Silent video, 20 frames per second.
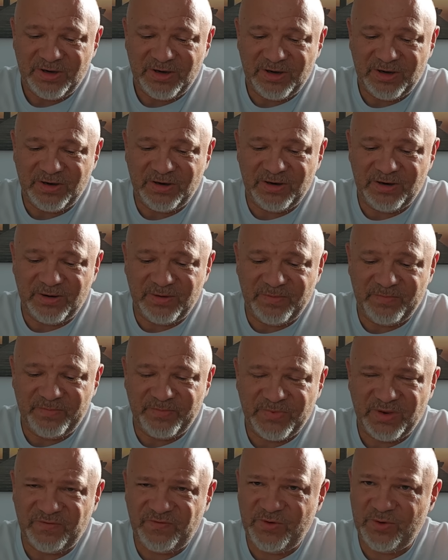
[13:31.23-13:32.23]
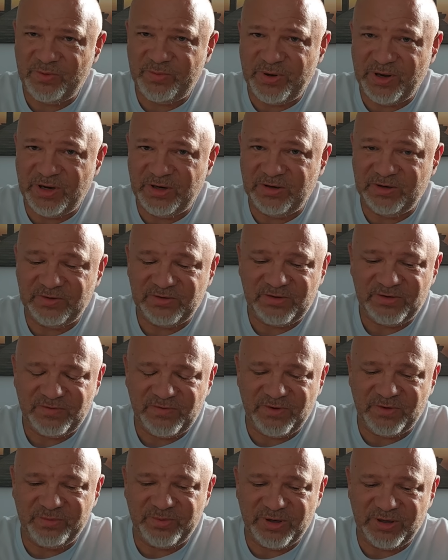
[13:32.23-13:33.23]
A few
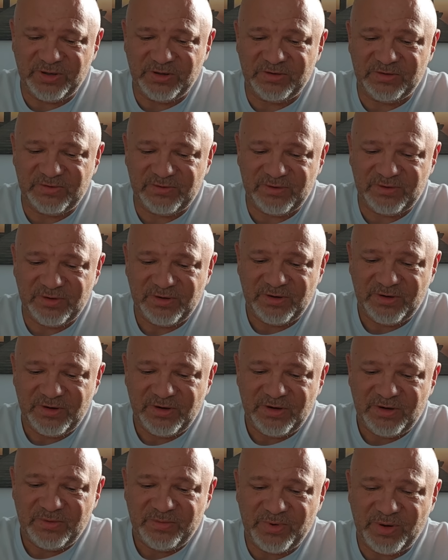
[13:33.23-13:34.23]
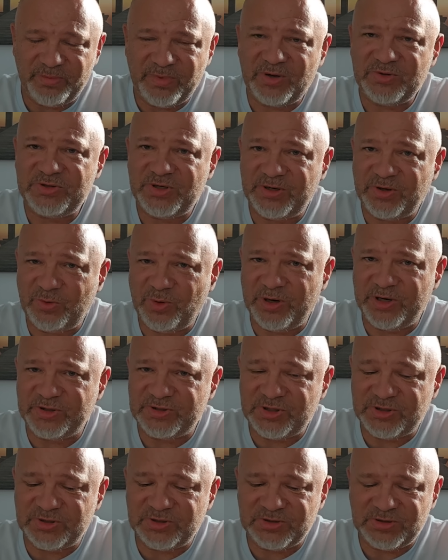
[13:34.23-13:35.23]
opinions, but mostly
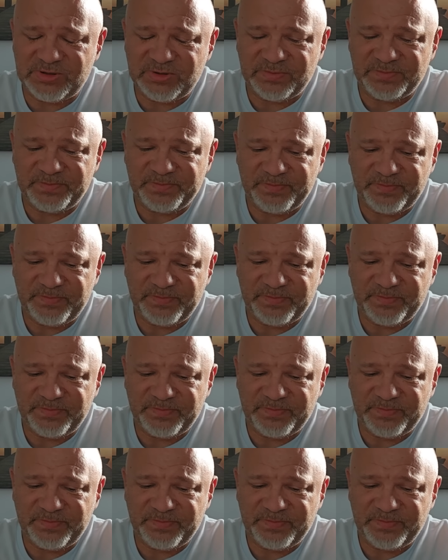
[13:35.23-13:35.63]
questions.